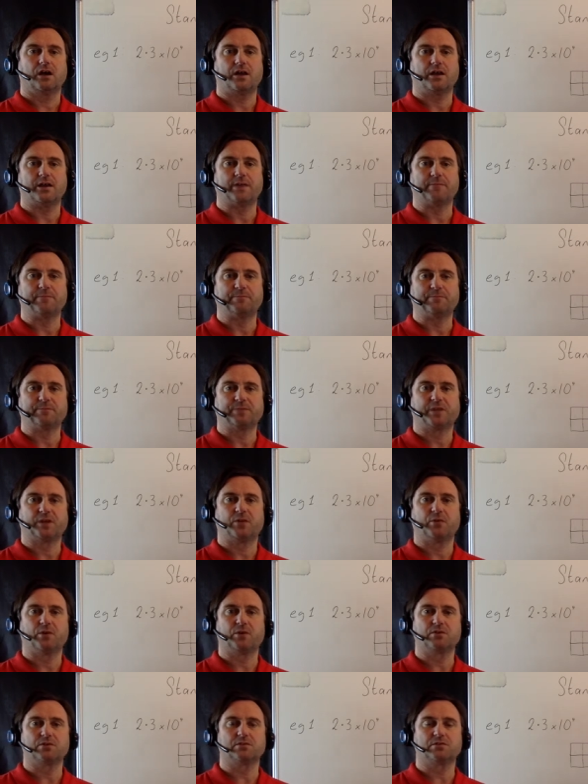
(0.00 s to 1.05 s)
Hi there,
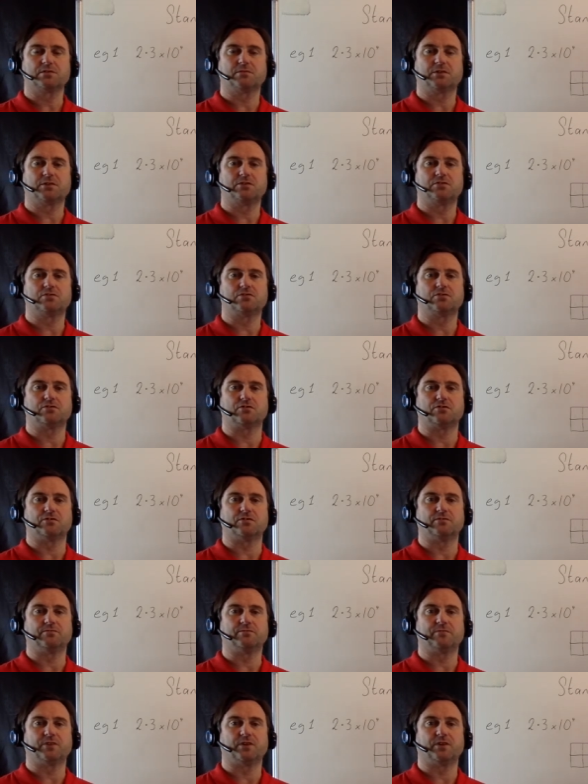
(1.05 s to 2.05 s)
welcome to my tutorial